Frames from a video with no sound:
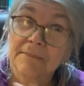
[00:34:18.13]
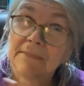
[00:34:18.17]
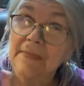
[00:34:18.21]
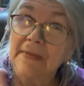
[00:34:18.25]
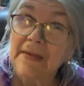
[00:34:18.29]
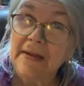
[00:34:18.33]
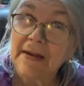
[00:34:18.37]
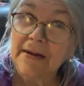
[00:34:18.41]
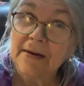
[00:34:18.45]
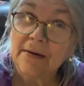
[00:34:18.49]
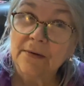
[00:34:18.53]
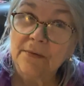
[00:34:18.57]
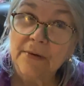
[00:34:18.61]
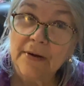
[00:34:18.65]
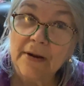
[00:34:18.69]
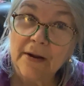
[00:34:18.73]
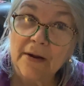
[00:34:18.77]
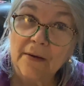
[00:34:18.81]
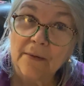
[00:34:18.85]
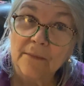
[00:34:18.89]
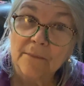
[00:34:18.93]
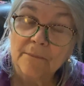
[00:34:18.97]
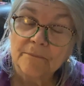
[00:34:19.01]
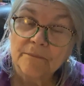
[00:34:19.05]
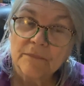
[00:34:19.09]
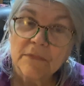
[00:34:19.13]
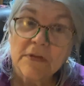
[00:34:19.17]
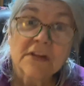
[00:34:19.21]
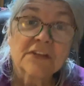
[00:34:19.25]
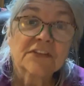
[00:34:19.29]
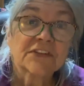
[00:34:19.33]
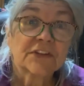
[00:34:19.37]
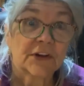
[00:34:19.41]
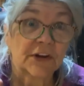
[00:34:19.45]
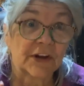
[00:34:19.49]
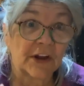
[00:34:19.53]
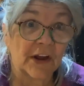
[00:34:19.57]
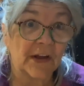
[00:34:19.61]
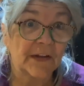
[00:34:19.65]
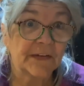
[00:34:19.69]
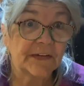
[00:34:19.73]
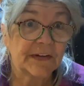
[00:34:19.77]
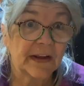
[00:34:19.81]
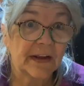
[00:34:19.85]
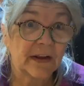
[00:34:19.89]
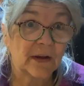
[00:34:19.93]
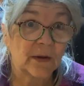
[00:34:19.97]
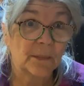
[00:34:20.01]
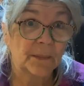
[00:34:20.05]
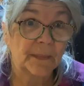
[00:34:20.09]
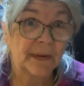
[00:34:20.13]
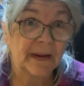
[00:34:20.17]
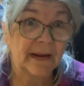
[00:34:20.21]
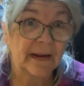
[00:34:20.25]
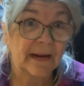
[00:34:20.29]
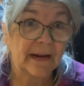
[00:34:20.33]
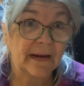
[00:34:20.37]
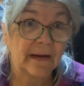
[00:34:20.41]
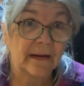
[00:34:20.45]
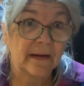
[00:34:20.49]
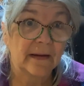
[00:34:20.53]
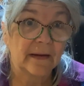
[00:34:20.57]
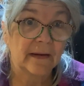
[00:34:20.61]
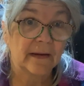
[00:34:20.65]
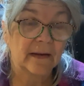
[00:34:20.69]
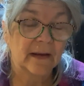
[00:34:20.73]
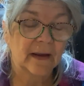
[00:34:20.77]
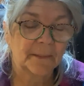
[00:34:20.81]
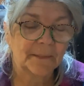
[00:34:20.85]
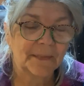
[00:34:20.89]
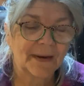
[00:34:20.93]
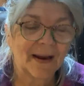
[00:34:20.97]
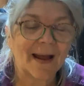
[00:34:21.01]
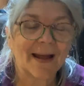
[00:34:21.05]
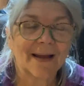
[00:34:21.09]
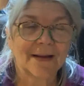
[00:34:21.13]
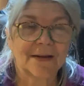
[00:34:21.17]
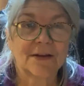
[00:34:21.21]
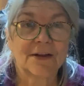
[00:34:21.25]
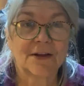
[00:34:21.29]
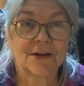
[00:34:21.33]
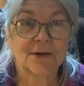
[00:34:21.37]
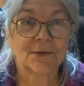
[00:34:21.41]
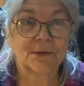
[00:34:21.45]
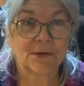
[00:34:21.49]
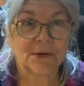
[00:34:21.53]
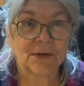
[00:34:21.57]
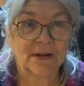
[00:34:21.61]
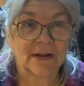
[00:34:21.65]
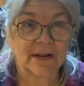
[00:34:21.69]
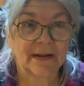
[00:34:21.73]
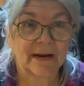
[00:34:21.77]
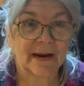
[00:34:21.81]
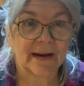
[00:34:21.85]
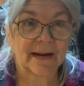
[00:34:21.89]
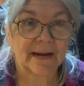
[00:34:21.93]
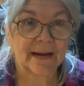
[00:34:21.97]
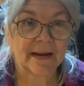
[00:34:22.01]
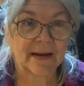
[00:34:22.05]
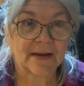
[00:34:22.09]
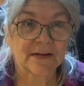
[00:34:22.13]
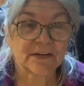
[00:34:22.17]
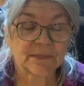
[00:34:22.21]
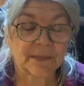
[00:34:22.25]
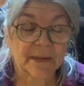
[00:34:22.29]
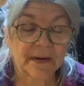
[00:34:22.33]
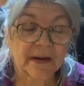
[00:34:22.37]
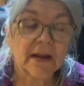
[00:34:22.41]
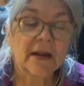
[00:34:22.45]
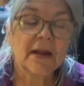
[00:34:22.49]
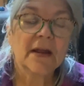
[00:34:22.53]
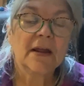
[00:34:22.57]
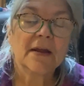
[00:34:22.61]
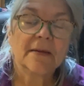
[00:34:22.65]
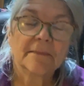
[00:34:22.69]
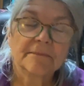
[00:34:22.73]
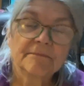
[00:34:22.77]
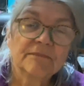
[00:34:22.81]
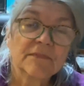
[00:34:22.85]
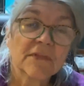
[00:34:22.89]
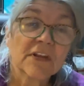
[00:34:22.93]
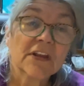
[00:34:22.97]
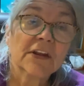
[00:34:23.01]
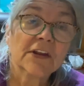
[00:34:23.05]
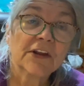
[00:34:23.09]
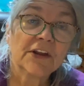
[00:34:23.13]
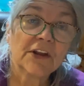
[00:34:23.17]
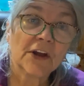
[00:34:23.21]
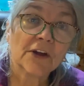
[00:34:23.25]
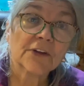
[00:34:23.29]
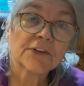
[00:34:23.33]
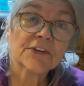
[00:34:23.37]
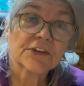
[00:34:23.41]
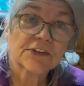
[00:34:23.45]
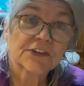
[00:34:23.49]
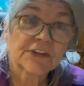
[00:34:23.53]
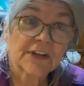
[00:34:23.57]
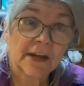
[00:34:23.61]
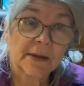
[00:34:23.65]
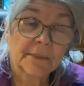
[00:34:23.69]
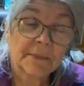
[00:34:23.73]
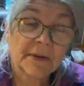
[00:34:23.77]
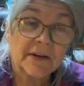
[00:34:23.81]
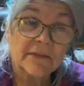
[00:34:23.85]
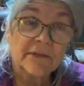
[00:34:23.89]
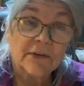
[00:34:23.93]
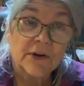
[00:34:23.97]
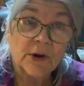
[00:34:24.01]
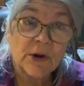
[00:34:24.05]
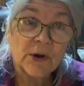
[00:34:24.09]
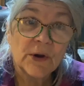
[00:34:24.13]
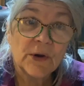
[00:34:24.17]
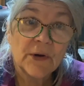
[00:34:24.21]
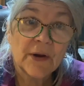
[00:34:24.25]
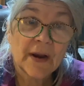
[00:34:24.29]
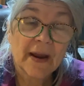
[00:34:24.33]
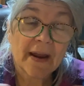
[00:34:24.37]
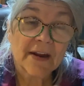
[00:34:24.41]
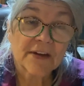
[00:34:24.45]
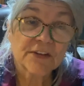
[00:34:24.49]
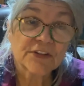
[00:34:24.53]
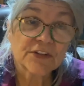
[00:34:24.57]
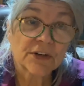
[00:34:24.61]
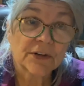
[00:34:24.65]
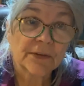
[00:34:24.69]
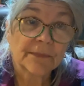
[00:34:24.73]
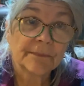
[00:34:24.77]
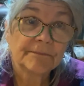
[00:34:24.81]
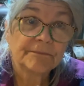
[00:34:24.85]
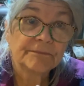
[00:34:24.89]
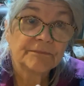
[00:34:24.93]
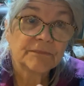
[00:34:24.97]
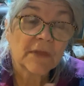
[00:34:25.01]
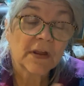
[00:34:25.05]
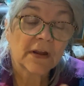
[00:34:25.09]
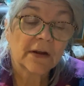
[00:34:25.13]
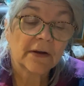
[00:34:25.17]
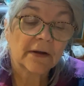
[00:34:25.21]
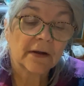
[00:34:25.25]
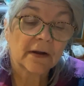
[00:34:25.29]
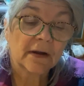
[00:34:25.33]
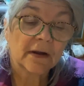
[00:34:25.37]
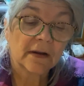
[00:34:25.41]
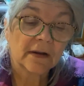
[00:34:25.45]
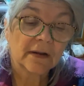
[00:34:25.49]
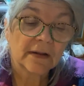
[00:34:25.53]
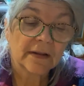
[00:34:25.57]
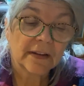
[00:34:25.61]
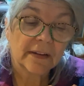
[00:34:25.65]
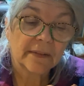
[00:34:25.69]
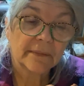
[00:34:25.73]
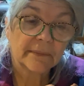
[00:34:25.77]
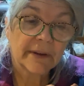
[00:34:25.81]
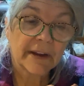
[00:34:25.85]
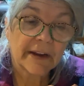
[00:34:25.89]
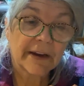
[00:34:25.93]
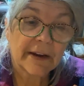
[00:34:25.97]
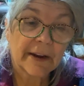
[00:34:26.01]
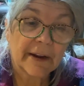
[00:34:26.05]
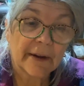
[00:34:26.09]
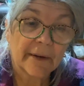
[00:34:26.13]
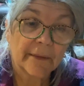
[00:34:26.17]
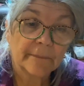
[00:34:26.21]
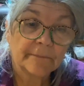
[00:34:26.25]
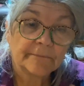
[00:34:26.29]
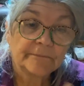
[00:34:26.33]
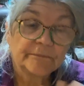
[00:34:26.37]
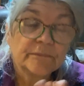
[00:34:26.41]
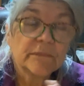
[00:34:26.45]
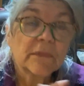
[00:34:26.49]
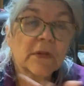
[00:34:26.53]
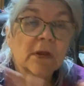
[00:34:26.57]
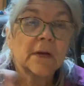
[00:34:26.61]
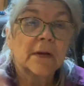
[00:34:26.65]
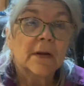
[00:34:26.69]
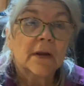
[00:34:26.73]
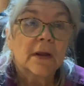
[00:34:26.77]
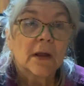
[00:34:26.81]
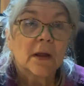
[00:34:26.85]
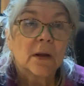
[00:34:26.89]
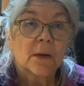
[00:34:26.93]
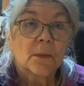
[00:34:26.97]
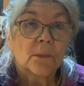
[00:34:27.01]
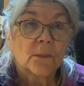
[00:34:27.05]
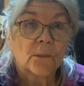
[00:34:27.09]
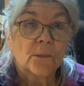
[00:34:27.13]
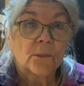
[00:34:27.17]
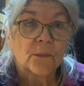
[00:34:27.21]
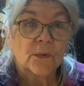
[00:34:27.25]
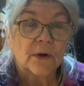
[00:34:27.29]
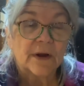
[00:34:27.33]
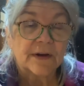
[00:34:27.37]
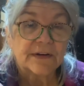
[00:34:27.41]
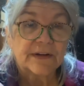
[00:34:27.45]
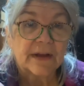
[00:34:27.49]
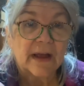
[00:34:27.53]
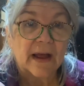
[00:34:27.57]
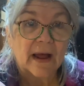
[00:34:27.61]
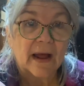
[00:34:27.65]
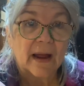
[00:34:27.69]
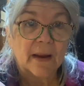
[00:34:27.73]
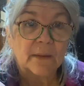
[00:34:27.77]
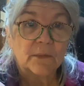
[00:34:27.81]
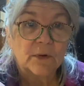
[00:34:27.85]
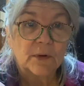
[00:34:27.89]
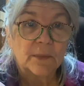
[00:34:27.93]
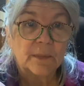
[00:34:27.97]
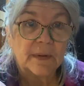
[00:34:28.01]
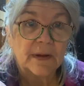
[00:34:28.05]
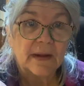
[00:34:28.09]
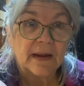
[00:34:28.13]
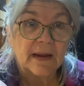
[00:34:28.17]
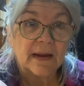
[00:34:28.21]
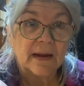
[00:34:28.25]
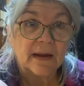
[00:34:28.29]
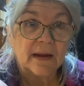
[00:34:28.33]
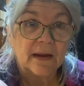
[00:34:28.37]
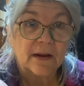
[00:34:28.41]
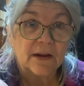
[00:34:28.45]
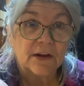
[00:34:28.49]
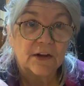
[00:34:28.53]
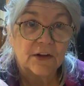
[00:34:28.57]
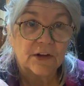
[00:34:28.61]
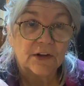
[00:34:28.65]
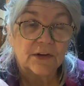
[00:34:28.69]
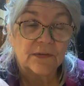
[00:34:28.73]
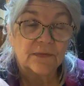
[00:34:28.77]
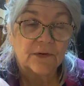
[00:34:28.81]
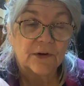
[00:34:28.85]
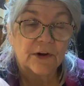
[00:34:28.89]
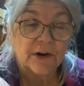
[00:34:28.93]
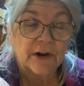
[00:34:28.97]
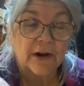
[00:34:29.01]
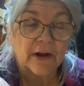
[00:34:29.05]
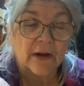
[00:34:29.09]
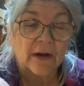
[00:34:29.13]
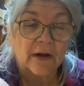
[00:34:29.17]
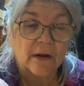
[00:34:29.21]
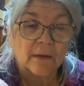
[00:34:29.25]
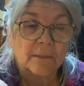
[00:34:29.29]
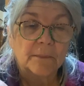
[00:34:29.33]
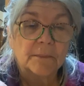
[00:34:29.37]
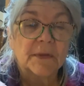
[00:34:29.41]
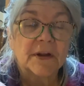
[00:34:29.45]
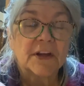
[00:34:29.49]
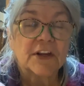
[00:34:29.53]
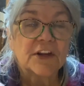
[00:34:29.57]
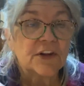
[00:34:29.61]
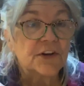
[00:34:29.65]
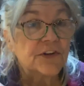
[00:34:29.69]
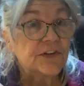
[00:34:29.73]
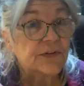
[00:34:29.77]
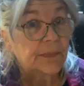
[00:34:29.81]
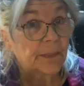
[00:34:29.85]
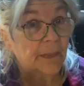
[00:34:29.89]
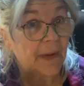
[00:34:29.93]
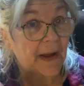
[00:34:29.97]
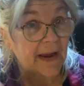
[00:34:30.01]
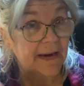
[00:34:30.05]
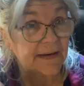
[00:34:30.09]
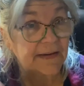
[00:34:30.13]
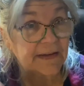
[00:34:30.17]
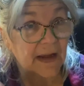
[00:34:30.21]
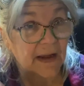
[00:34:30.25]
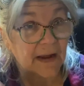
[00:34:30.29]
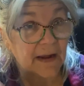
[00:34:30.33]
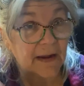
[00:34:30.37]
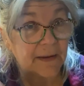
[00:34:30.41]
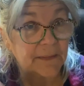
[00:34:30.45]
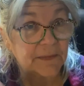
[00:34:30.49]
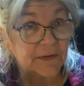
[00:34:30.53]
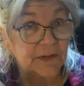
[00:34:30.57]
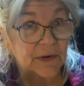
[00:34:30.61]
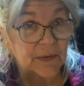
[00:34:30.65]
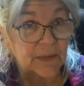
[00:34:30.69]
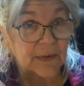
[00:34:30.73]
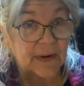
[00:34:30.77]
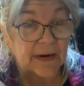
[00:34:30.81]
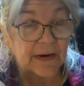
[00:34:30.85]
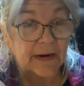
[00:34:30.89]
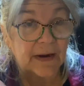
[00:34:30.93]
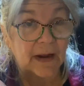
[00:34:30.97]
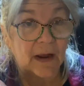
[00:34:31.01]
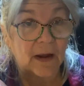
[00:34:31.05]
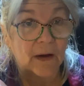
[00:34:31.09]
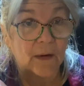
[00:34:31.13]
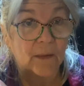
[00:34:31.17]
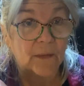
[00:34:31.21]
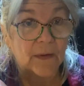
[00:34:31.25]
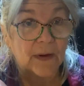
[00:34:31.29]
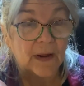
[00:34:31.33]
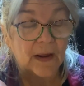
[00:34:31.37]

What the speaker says: I don't know. So y'all tell me. I mean, I could Google it, I guess, but y'all just tell me. If you're international, let me know what time would be good for y'all. But use my time so I know,